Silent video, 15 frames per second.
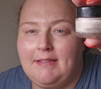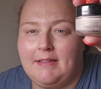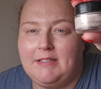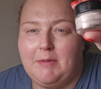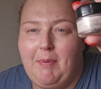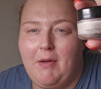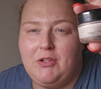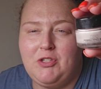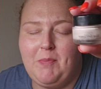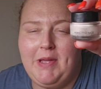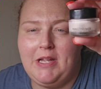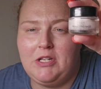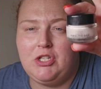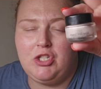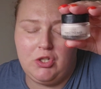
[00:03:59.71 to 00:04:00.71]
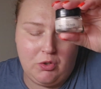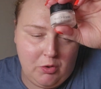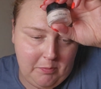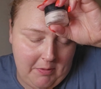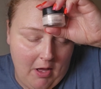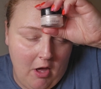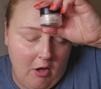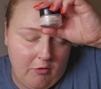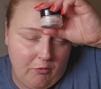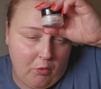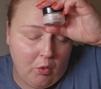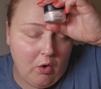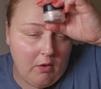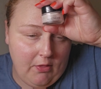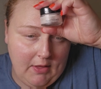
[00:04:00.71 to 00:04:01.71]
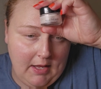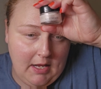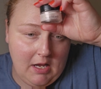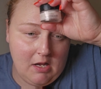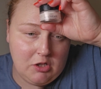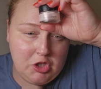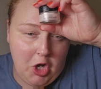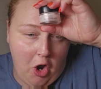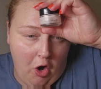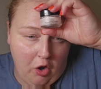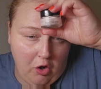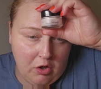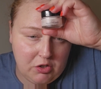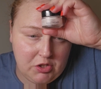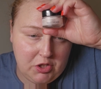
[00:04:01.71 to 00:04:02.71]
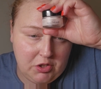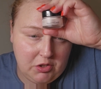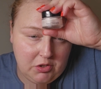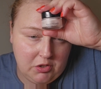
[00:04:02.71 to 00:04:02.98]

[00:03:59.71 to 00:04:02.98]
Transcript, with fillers: It's supposed to be a dupe for the Tarte